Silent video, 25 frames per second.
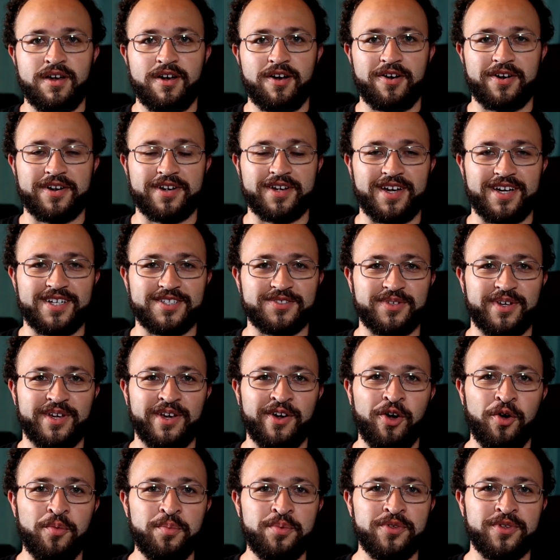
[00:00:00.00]
Alright guys, well I
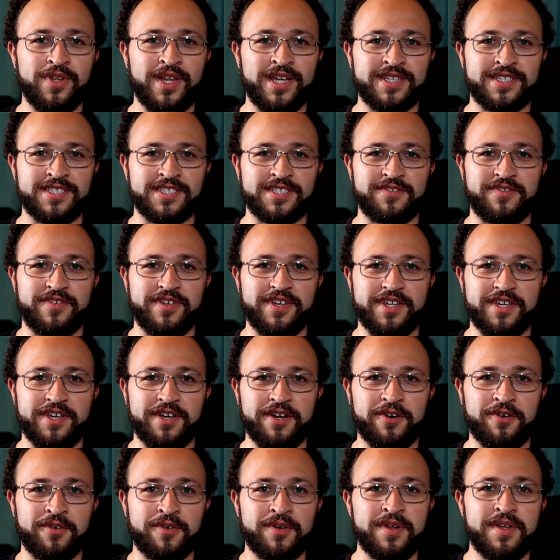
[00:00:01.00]
hope you liked this
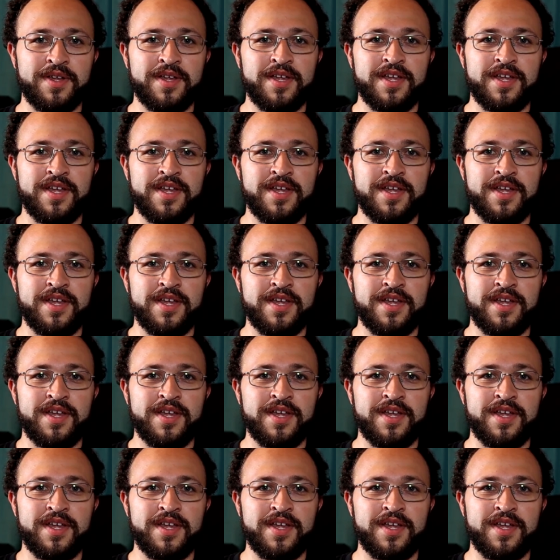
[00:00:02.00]
video.